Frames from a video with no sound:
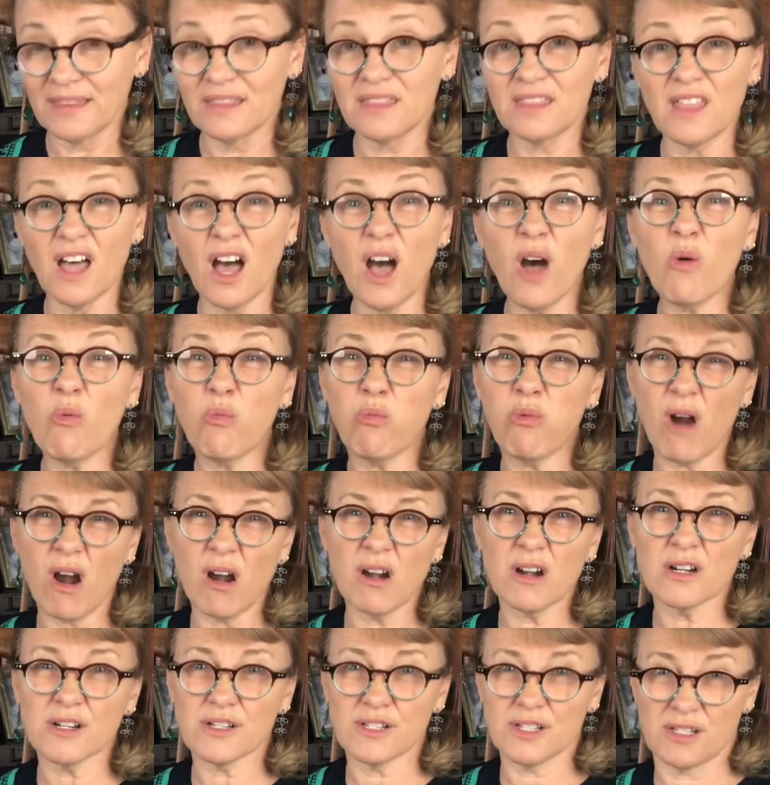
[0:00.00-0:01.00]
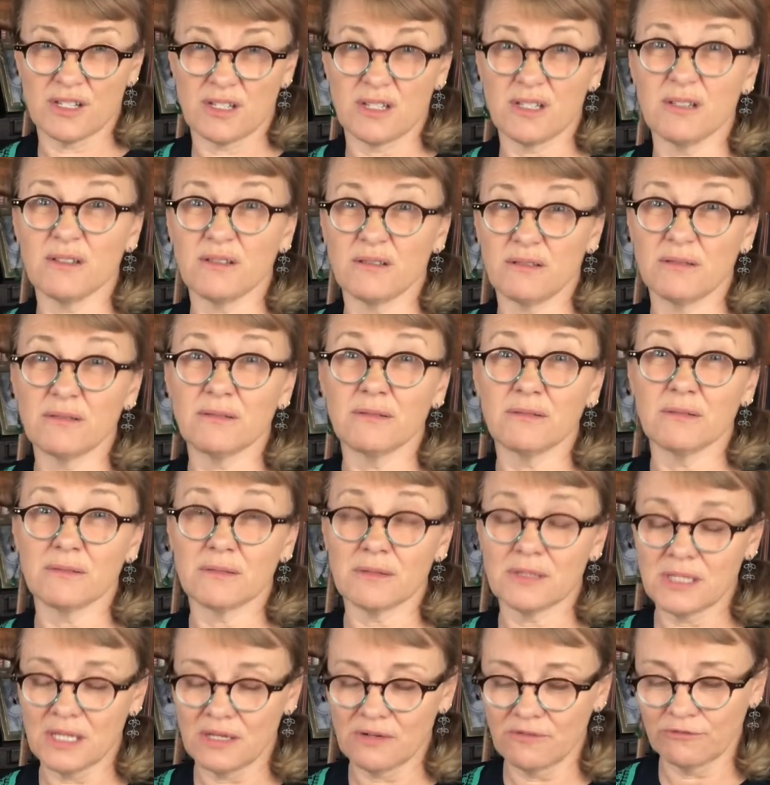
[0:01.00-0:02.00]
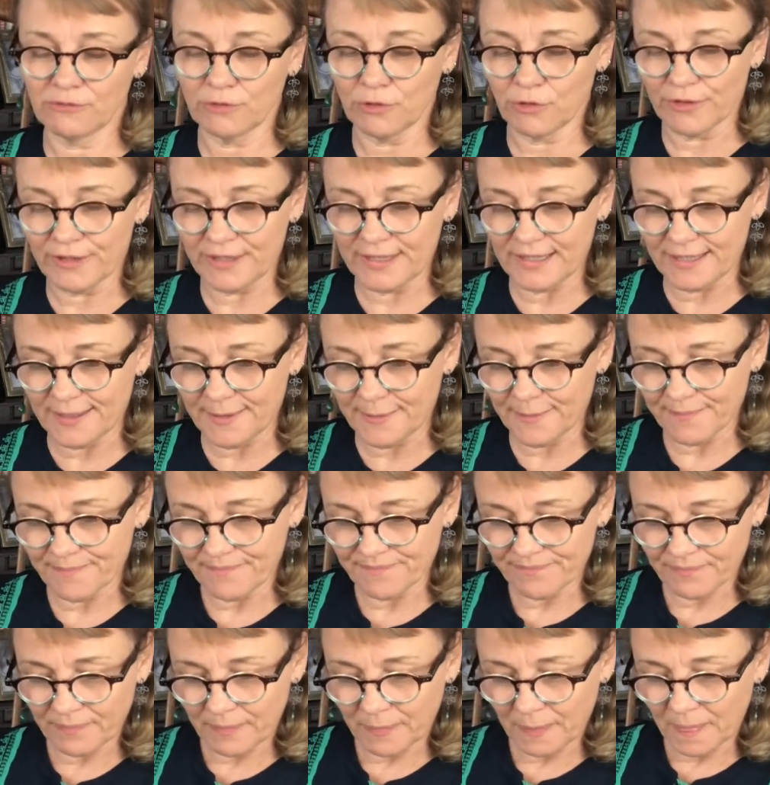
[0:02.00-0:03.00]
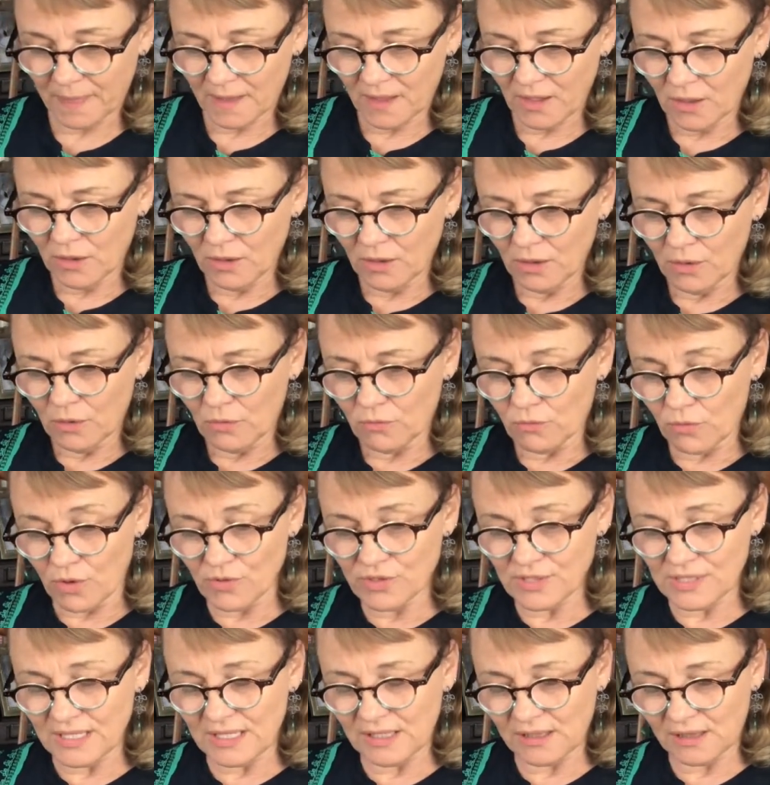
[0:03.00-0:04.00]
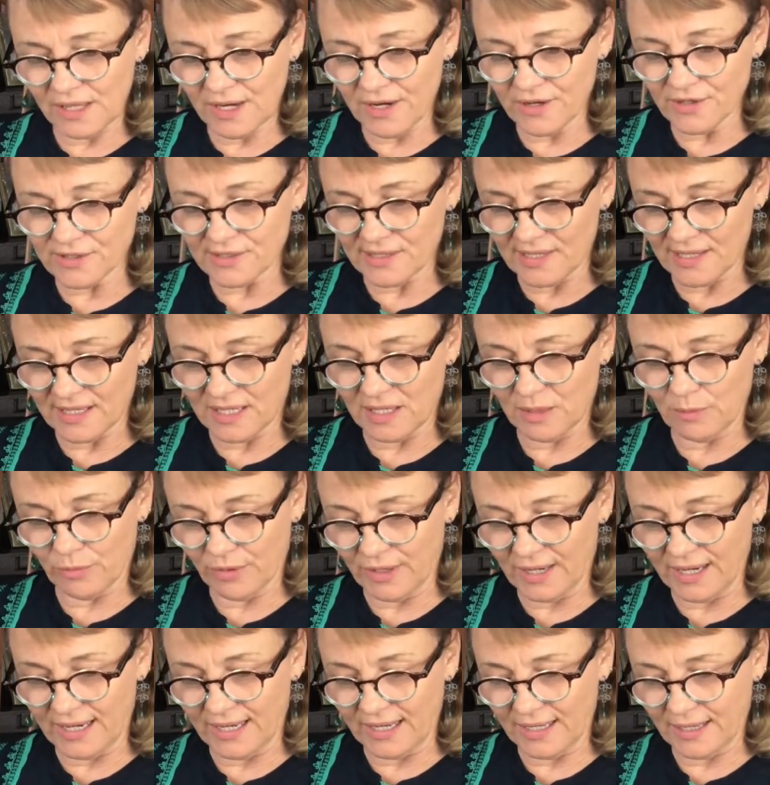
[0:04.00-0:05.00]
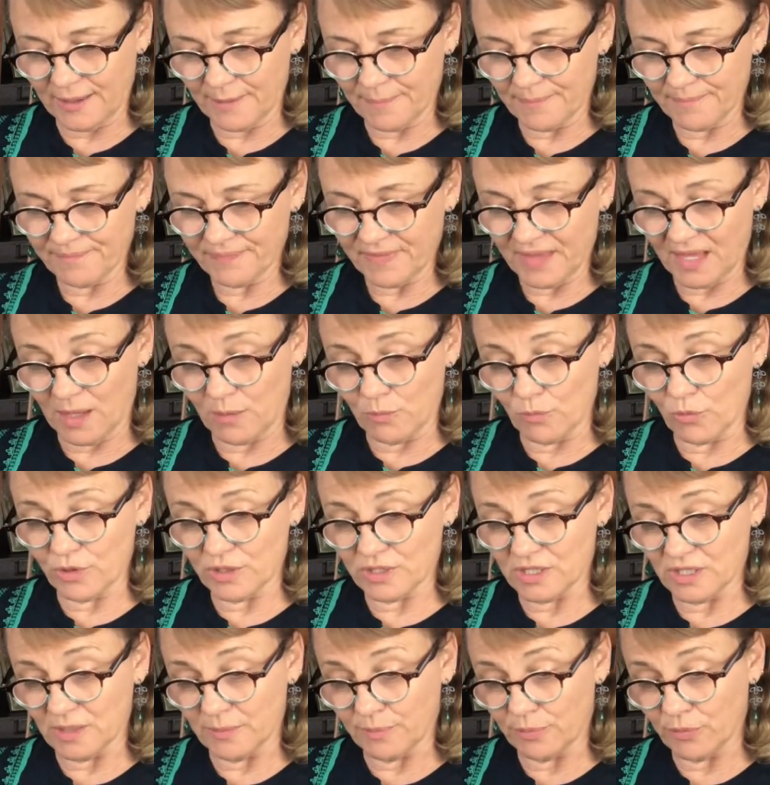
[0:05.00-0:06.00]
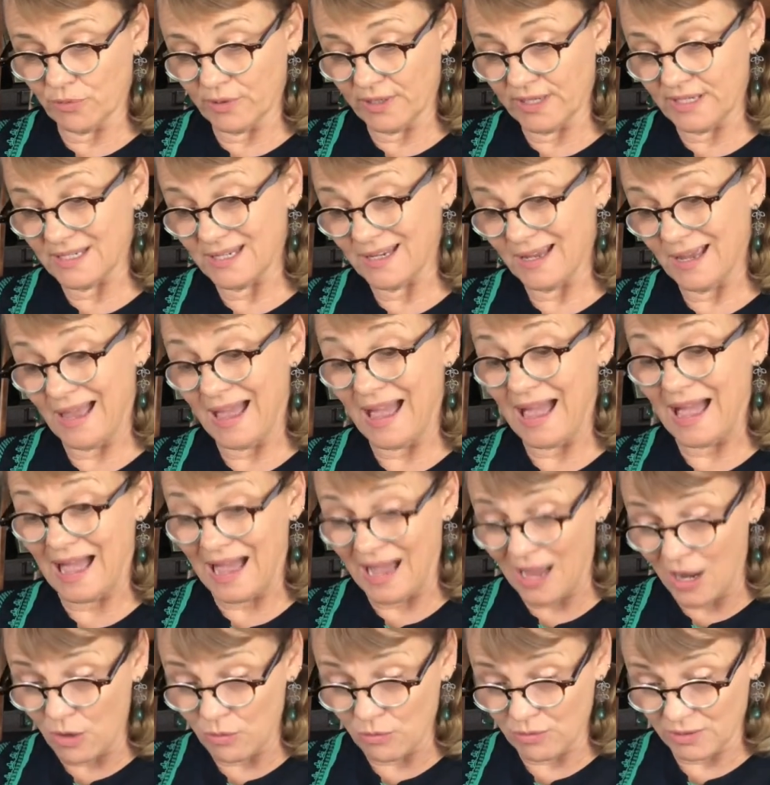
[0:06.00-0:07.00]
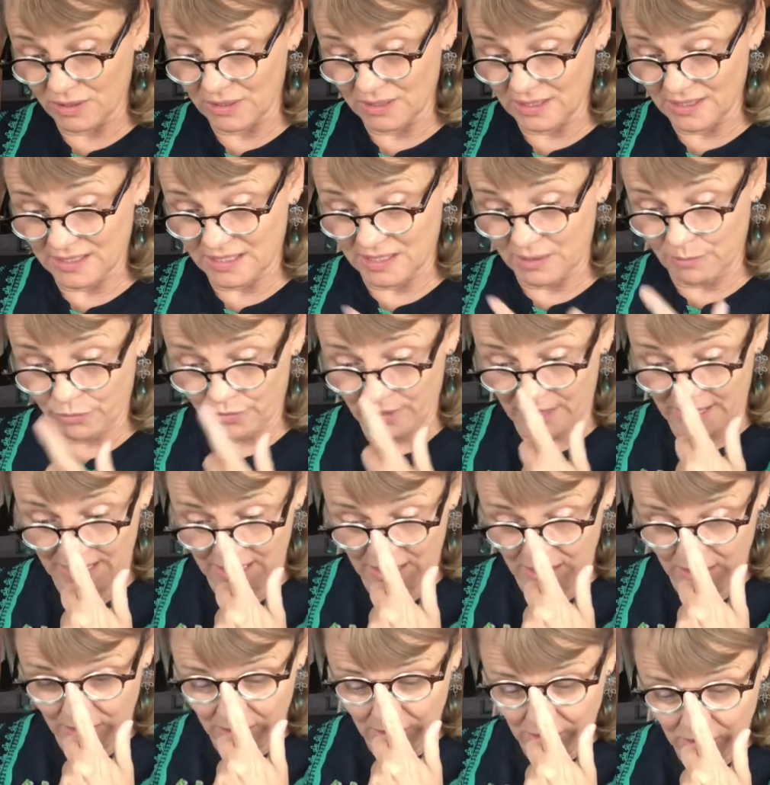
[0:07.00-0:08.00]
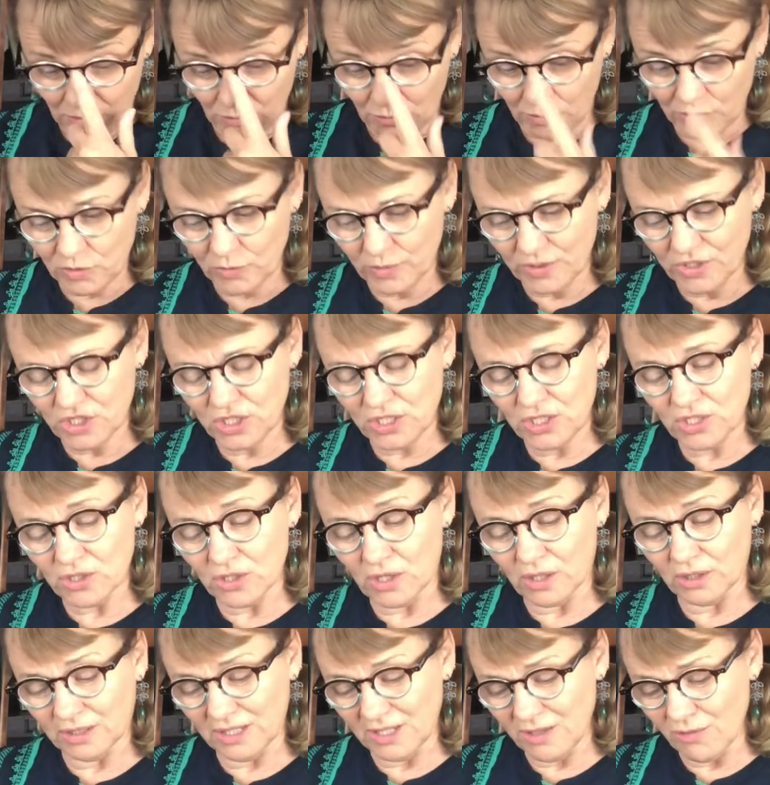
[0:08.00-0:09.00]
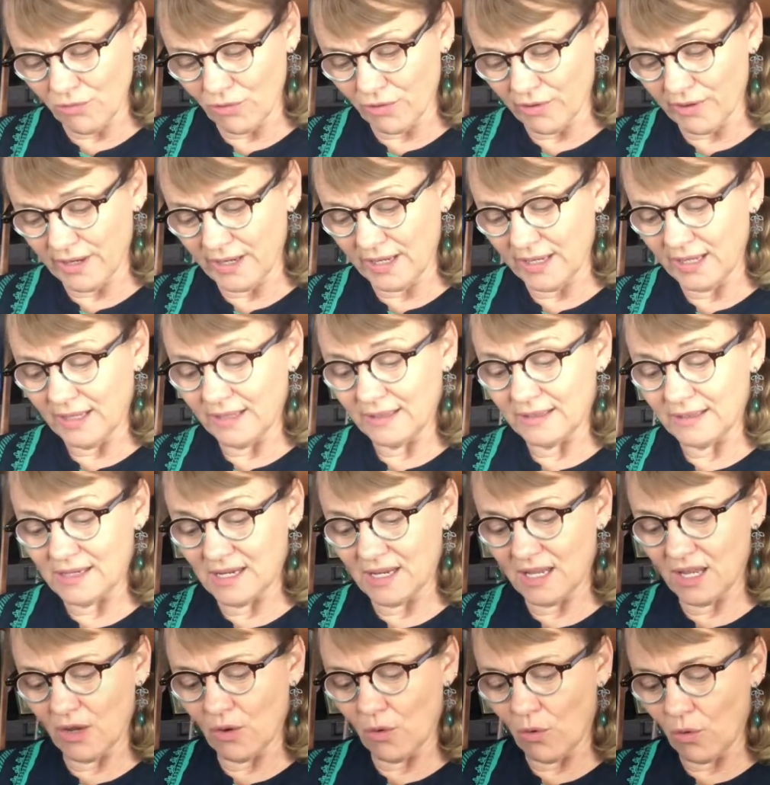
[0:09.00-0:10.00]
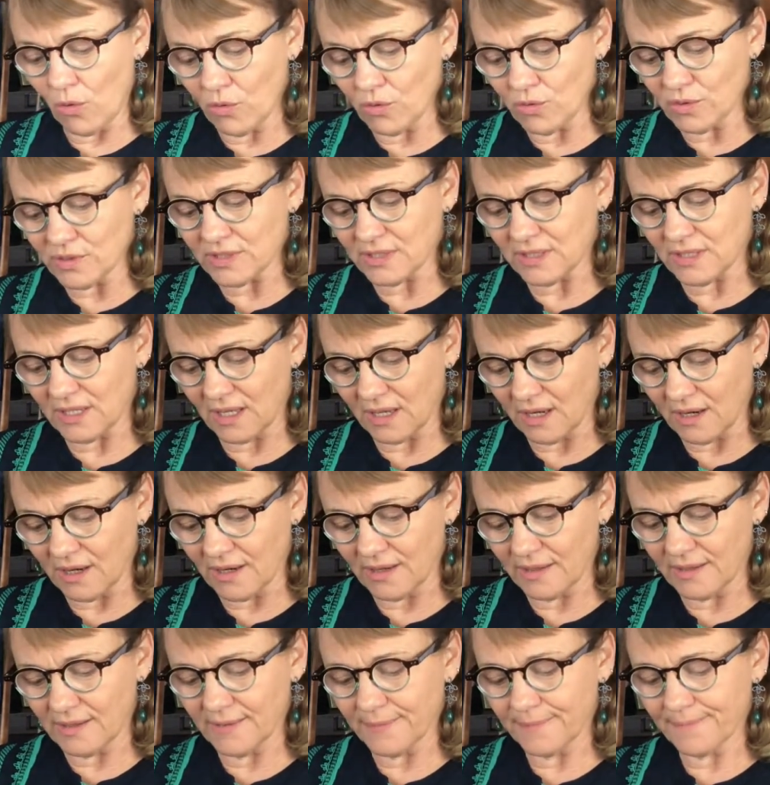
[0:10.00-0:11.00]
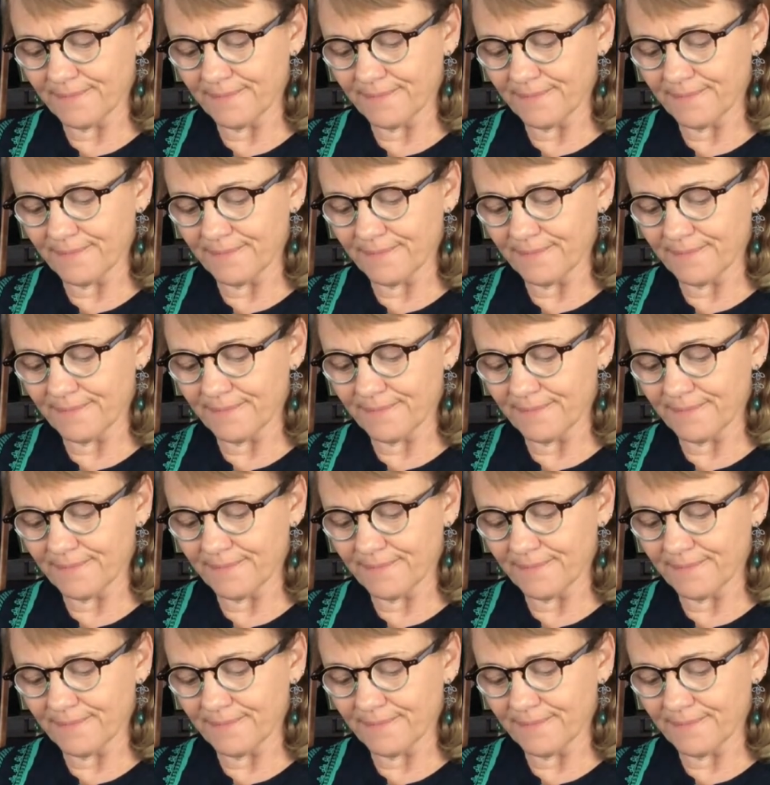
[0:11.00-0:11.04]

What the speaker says: The worst, said Florida. Rosalie Clare's lucky break, and more to the point, our lucky break, was when she saw Leroy digging holes in the yard.